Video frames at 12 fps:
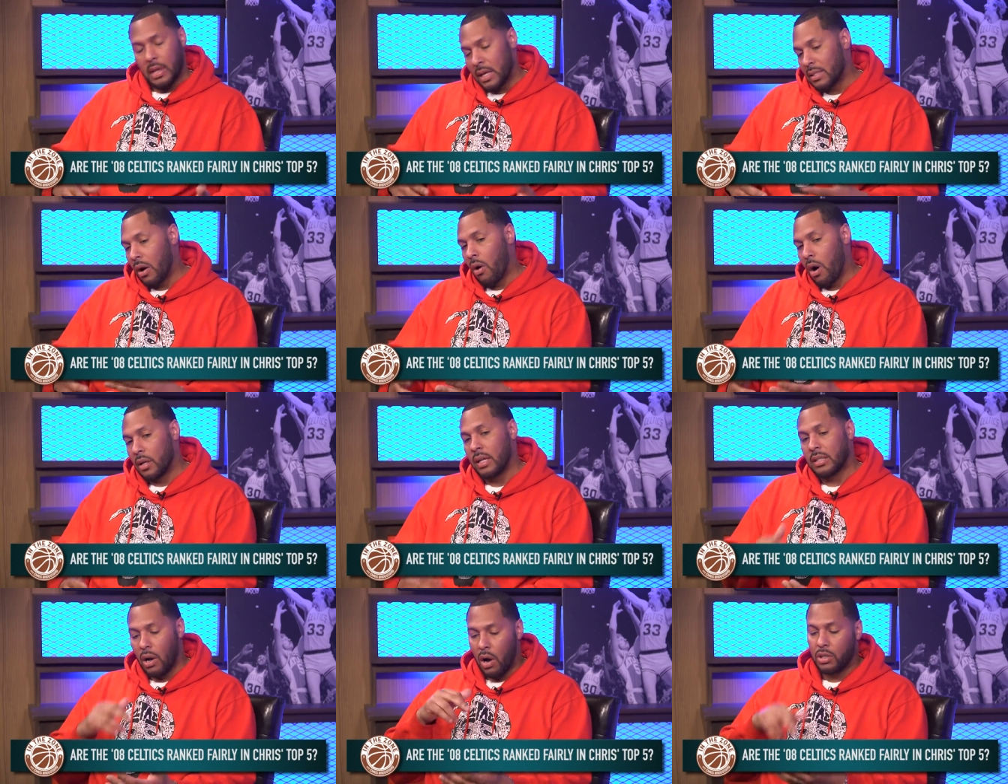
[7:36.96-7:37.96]
That's how our
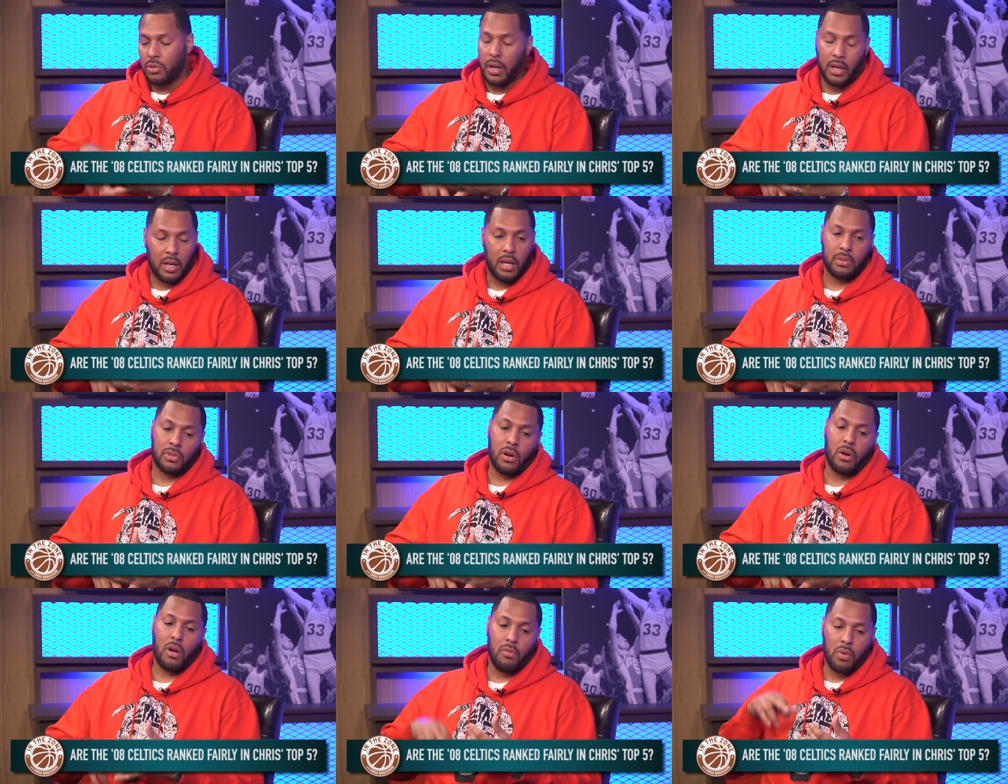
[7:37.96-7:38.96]
that's how our training camp
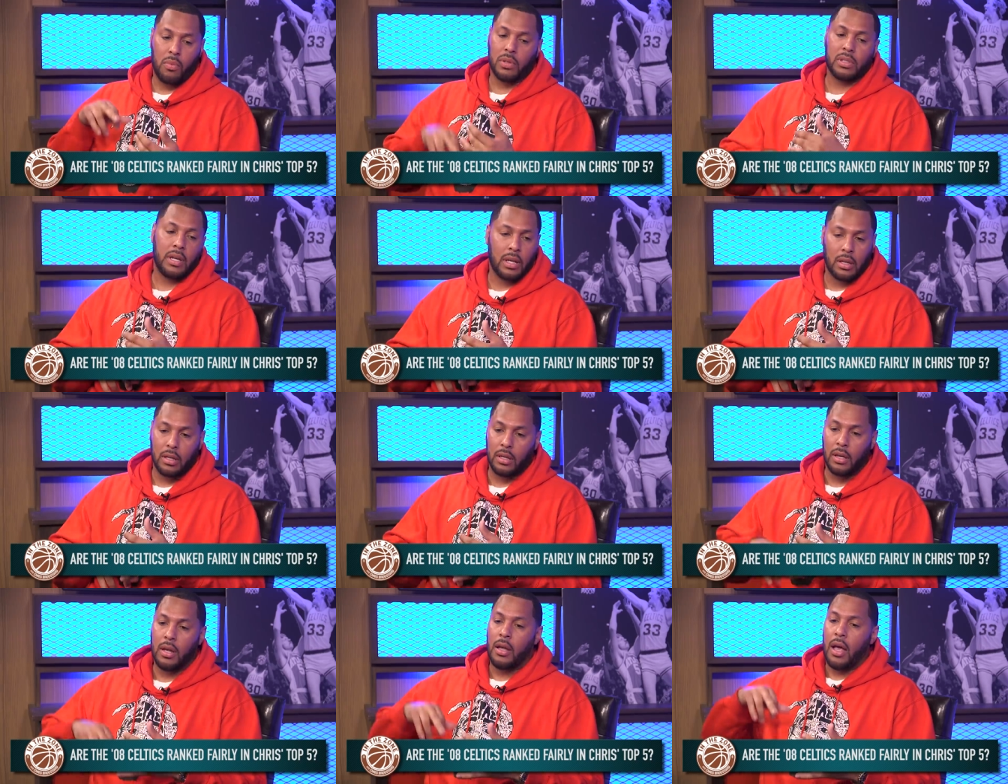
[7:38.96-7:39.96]
started off. We went to
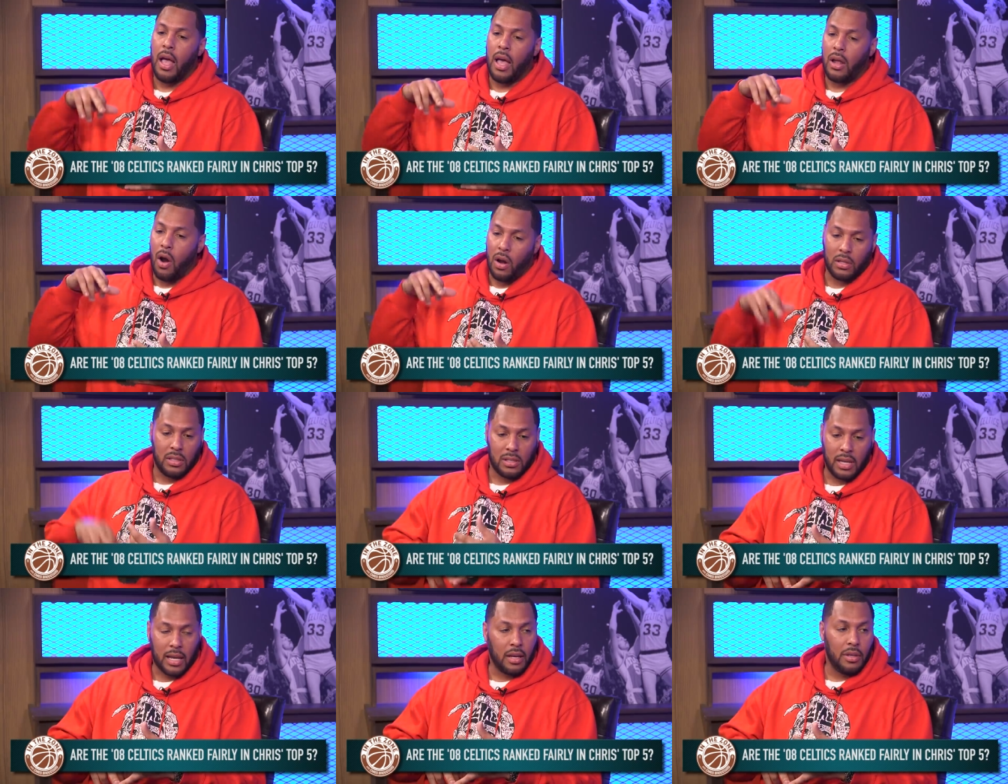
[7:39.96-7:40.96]
Italy and our, the
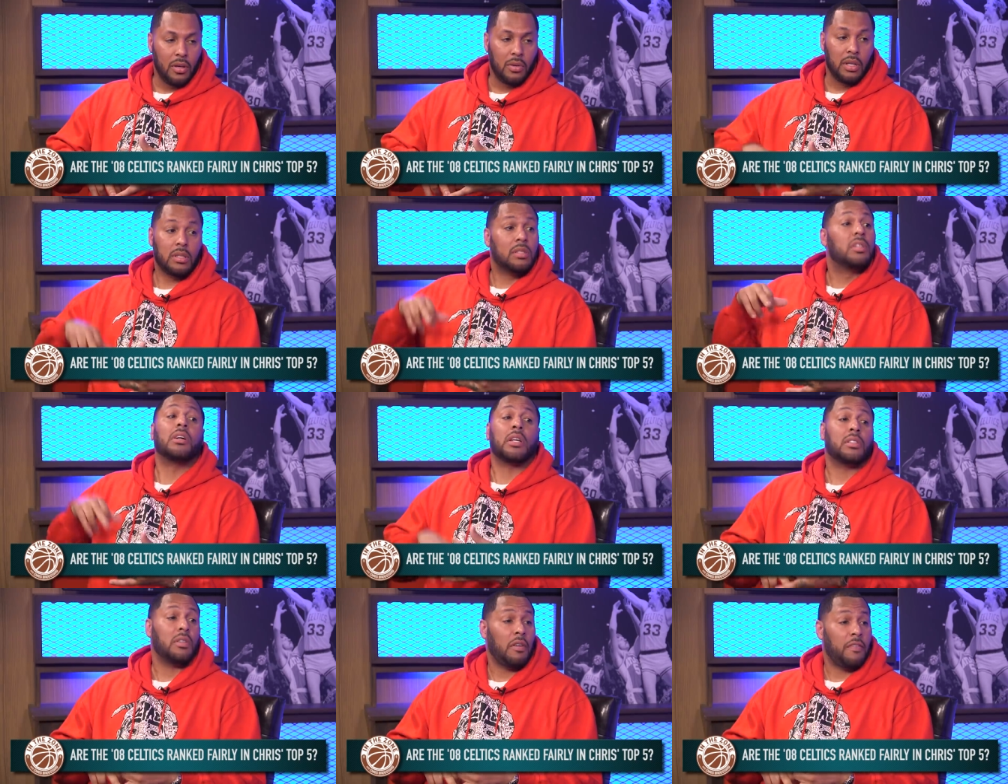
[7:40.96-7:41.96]
second unit took
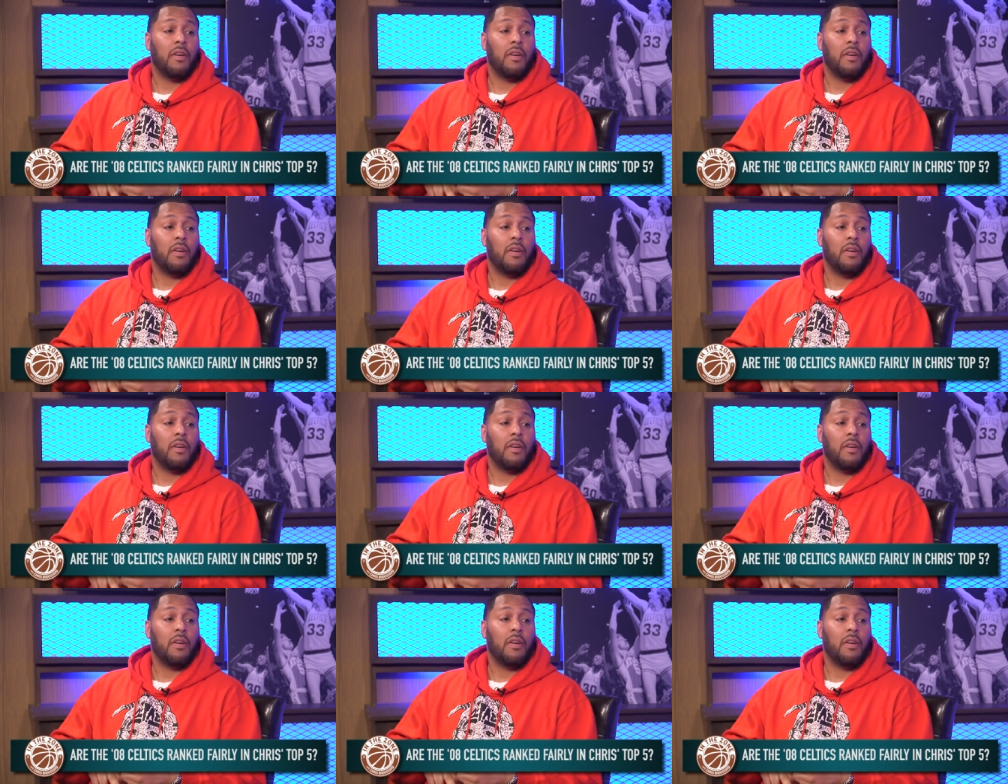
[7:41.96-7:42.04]
it to the